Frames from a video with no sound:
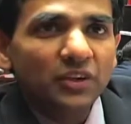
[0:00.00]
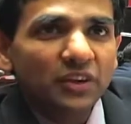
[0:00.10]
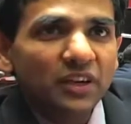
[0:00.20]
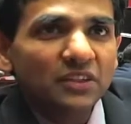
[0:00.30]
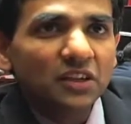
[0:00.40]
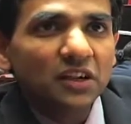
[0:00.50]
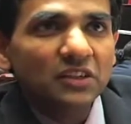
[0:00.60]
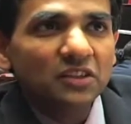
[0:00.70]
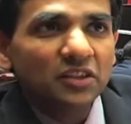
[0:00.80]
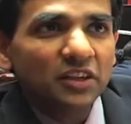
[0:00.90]
encourage the
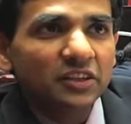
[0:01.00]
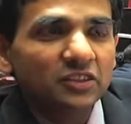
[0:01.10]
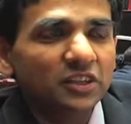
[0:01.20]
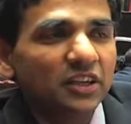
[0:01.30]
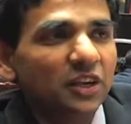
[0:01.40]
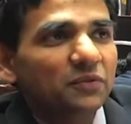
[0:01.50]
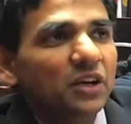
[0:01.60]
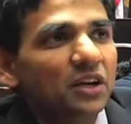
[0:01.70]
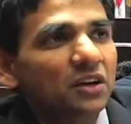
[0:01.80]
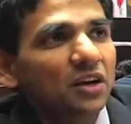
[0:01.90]
legislators that if they
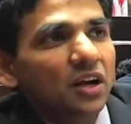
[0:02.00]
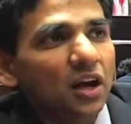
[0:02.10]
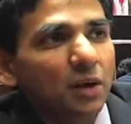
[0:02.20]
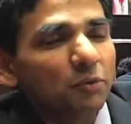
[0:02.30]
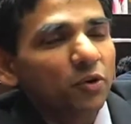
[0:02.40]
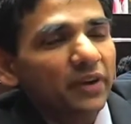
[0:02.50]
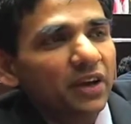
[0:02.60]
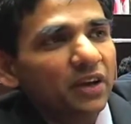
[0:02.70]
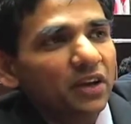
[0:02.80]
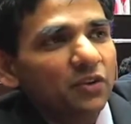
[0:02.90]
are approving